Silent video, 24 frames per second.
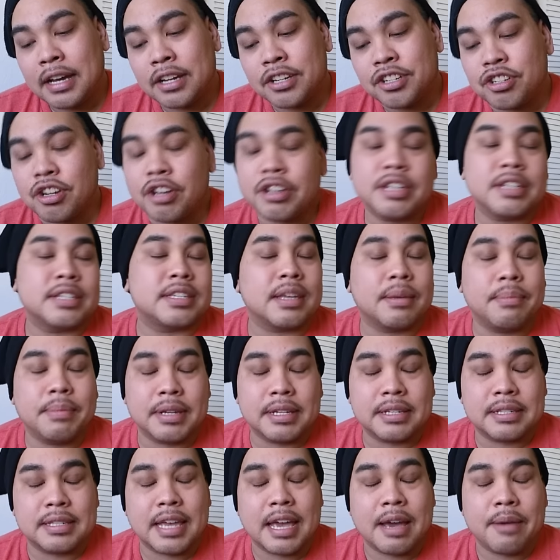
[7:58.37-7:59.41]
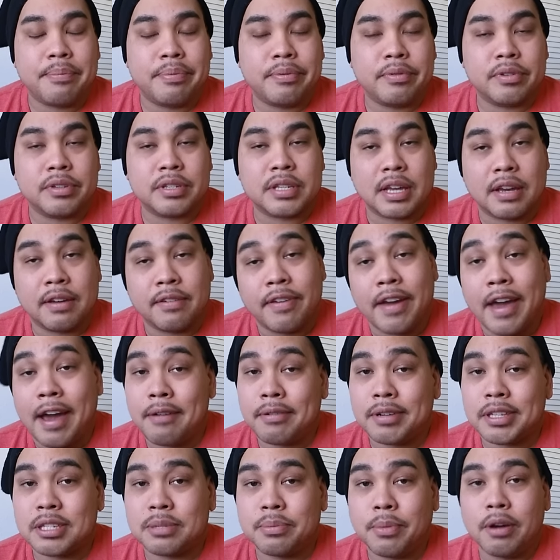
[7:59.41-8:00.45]
show you some examples of
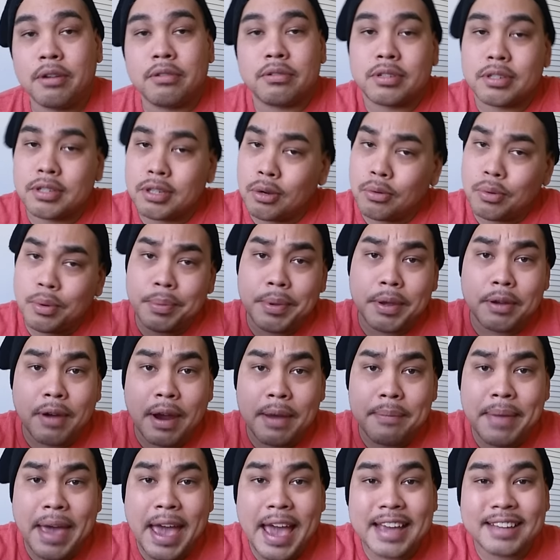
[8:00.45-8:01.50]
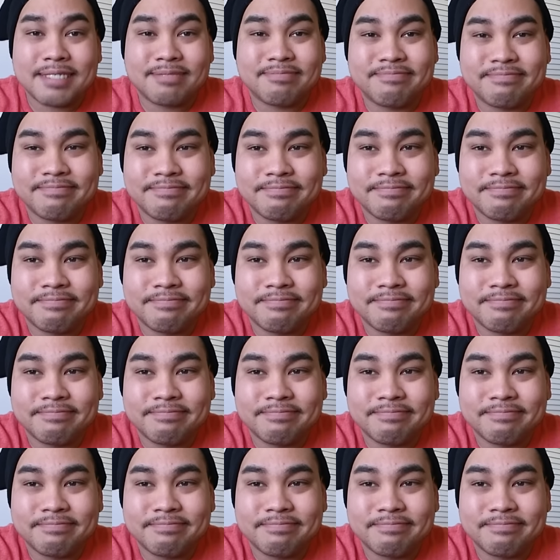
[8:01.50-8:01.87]
how it smokes. So we'll be right back.